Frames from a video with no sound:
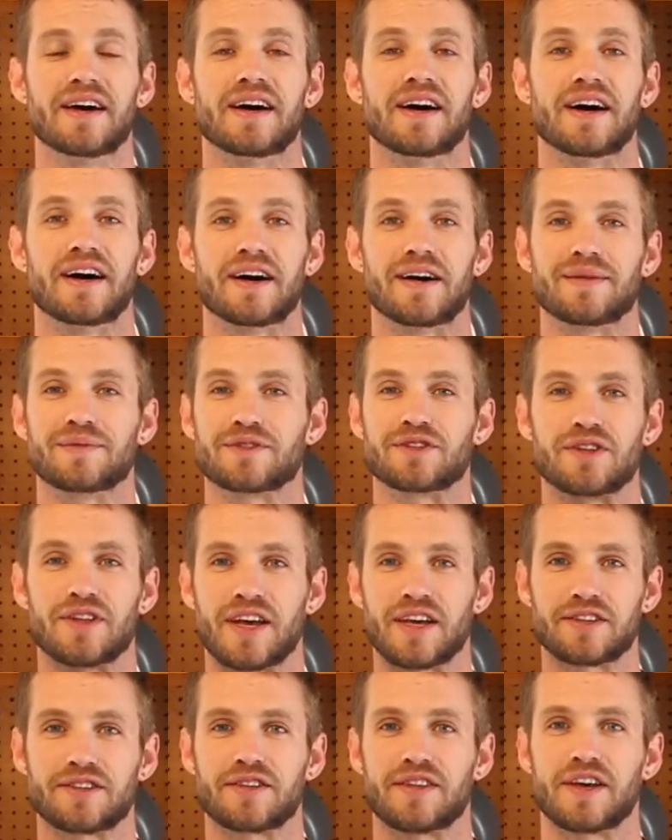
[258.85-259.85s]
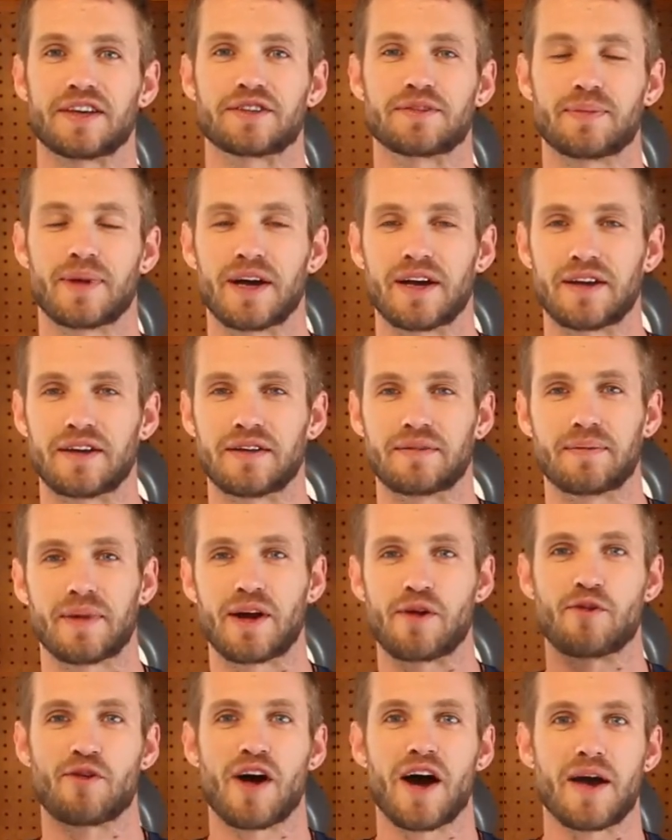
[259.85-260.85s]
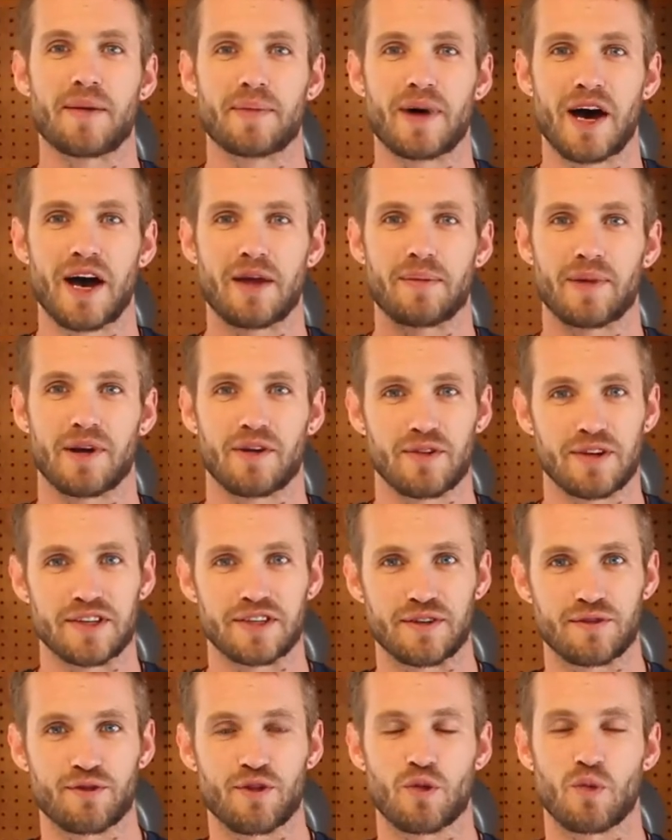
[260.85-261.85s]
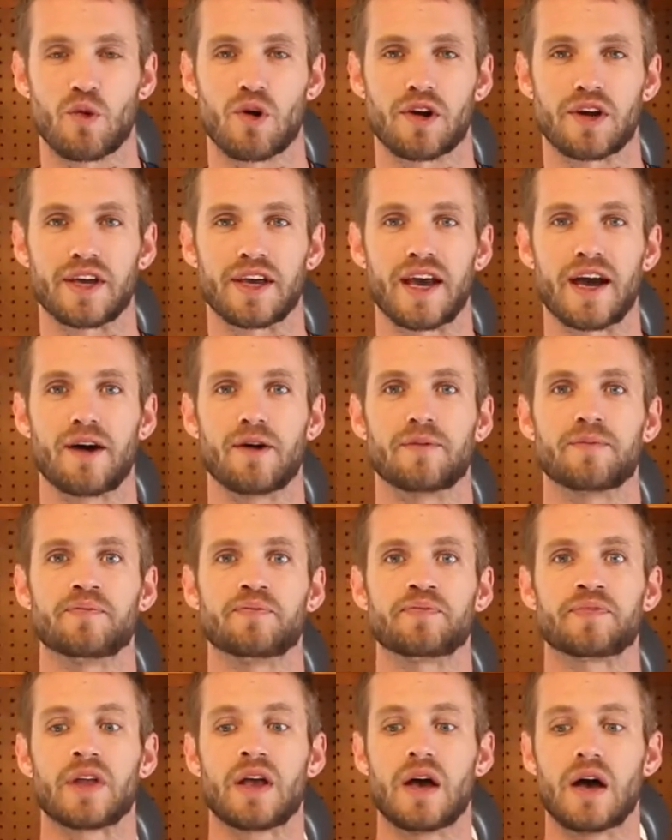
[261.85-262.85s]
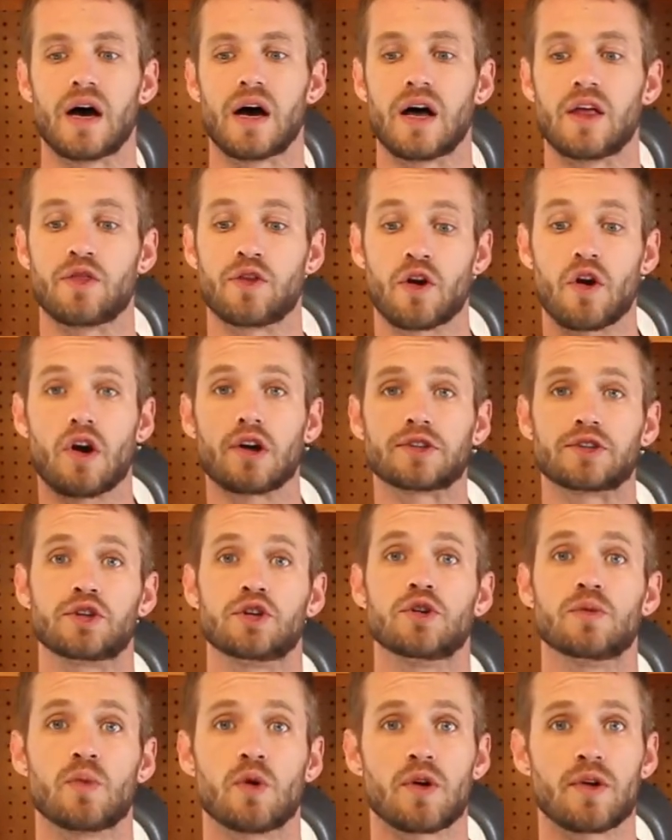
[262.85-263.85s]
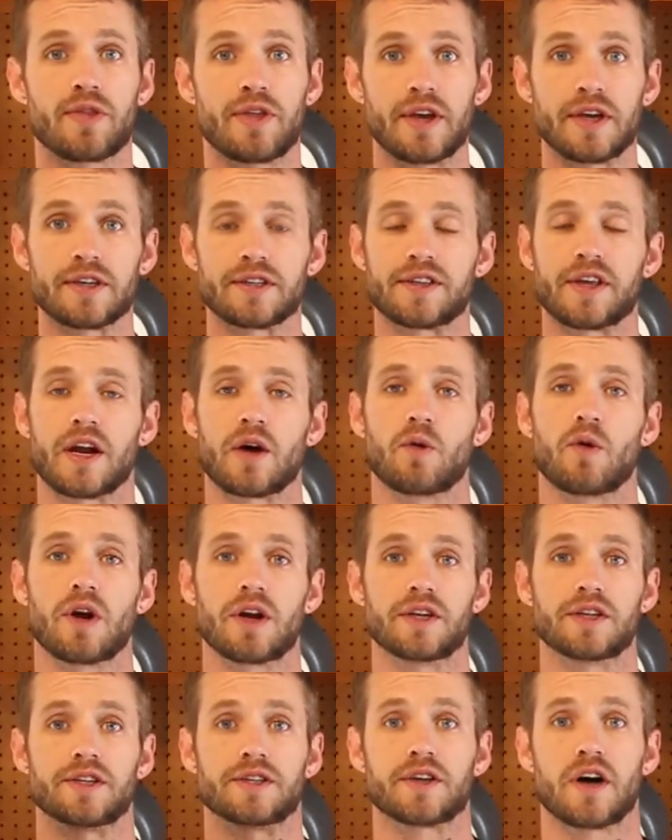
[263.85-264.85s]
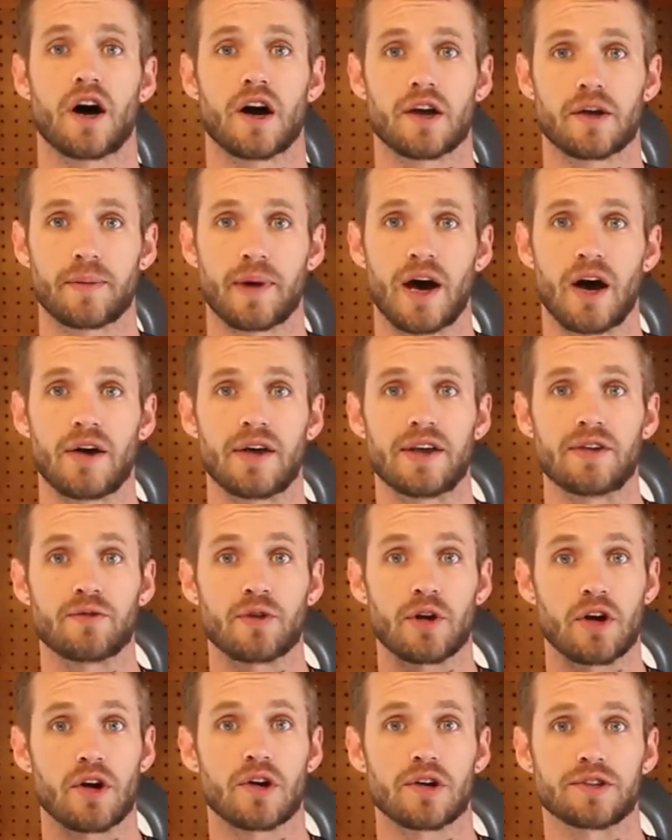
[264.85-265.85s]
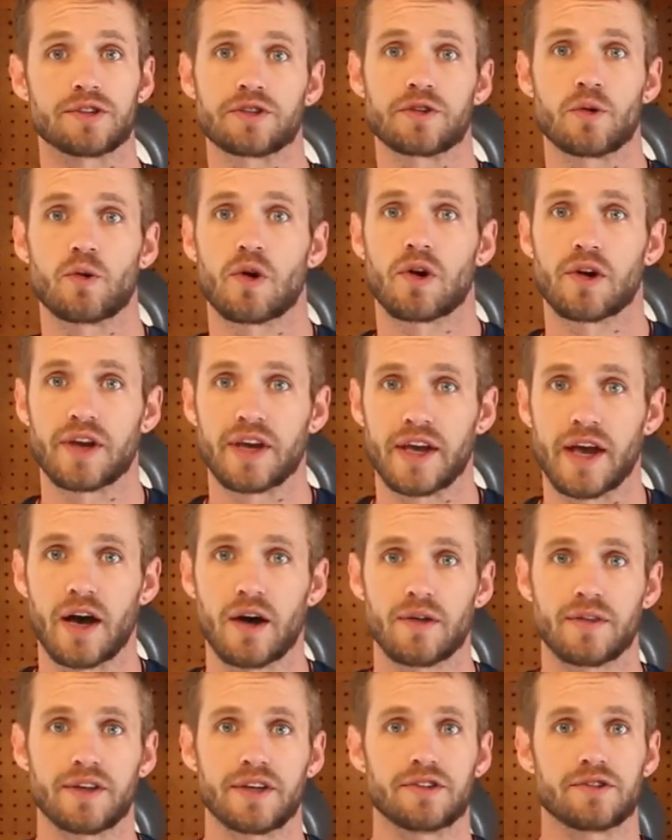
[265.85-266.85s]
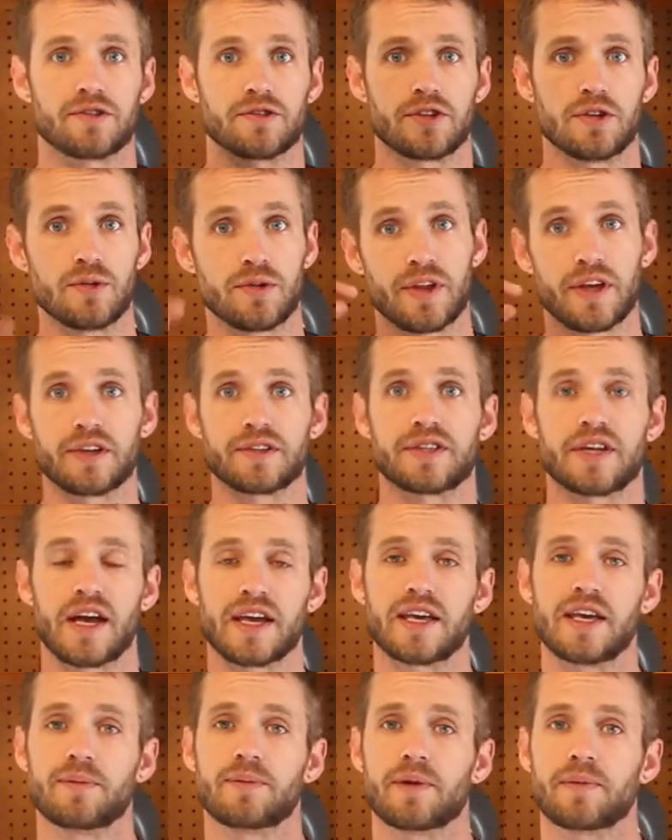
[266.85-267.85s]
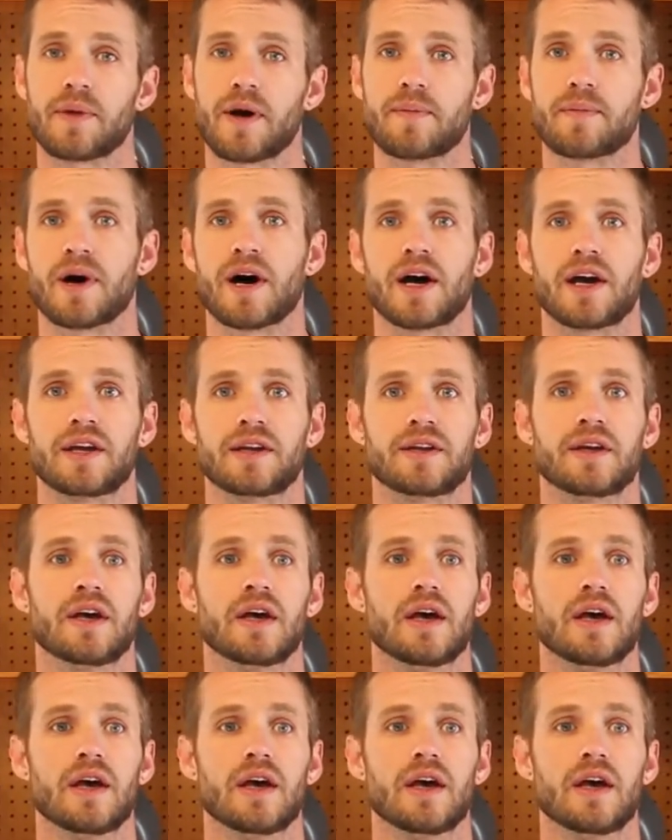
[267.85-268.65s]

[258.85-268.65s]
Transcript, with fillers: Um, so that's, that's my, my rhyme behind my reason for working out. Uh, there are two more things that I wanted to talk about in regards to working out. These are two things that I keep in my mind